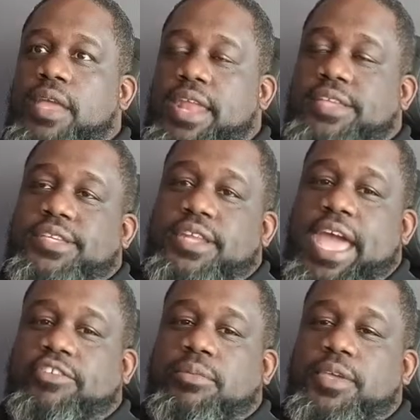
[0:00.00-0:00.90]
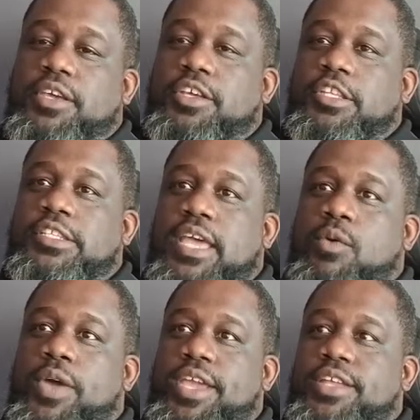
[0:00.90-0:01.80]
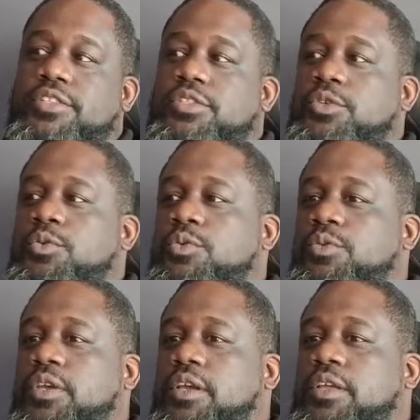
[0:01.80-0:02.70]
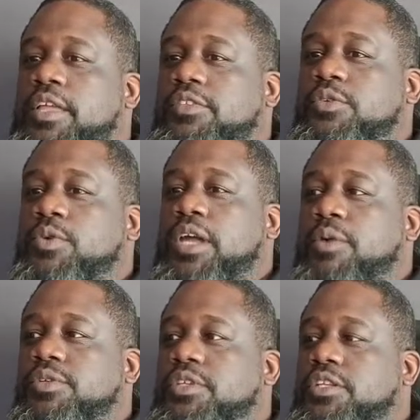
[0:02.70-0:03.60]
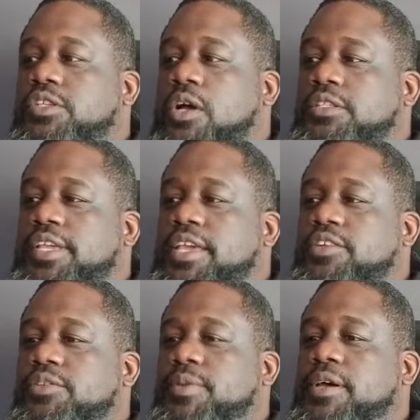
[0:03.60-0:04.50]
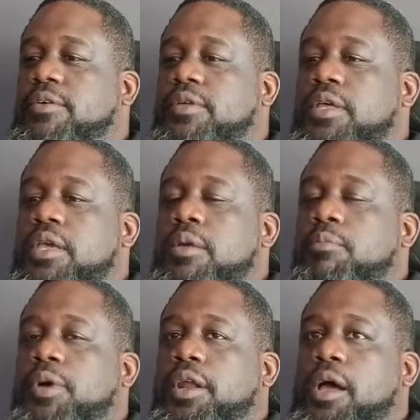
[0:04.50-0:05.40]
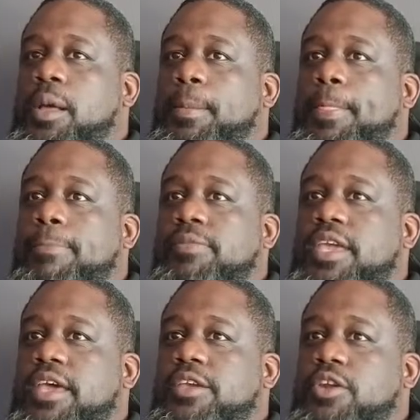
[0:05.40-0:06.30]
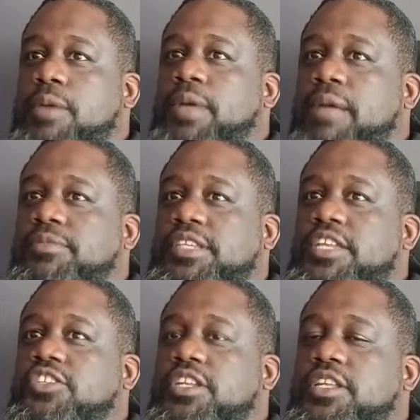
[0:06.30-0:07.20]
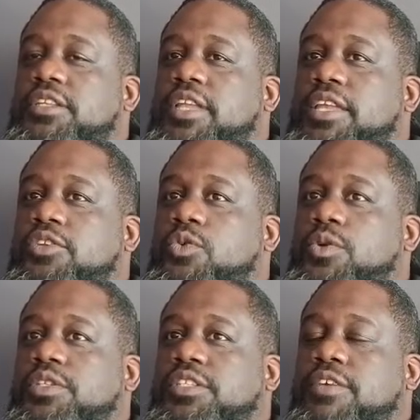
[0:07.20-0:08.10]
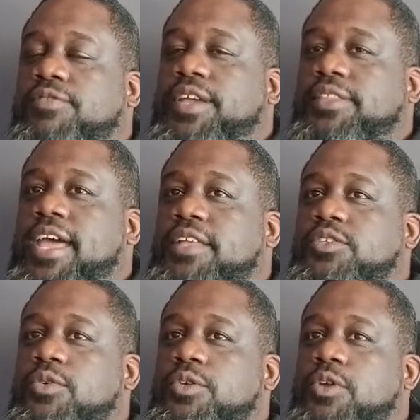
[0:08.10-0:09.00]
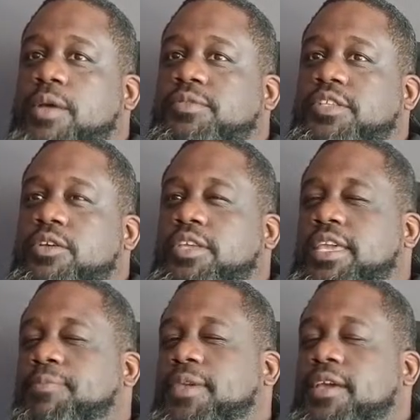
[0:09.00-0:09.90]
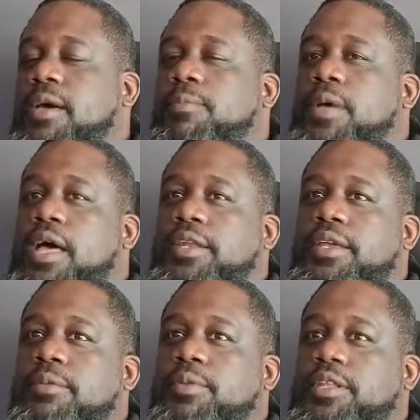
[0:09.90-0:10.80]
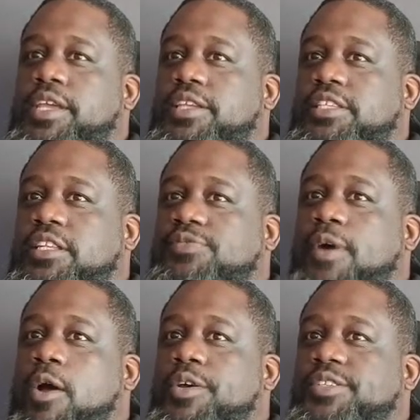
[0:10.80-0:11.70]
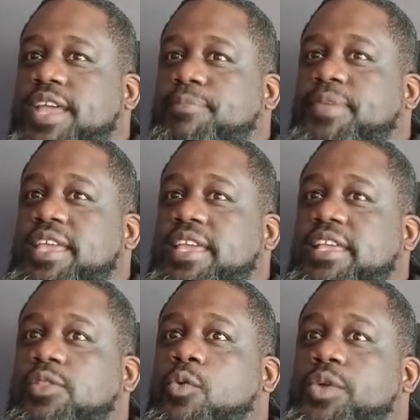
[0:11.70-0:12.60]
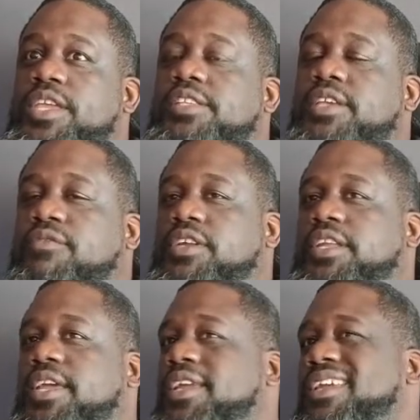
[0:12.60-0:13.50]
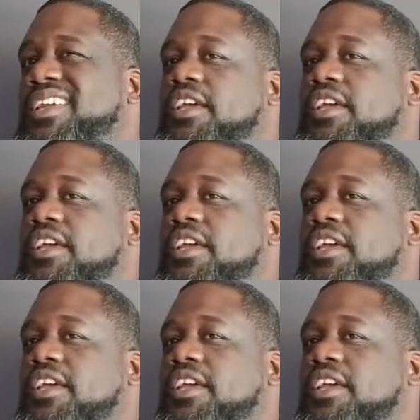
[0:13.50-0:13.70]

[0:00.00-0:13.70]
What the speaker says: and that's going to actually be a good segue into what I was going to talk to Ange about. But yeah, you know, I'm teaching and doing stuff like that. So you know, I'm still keeping up on it. But like I said, as far as like being in the weeds every day,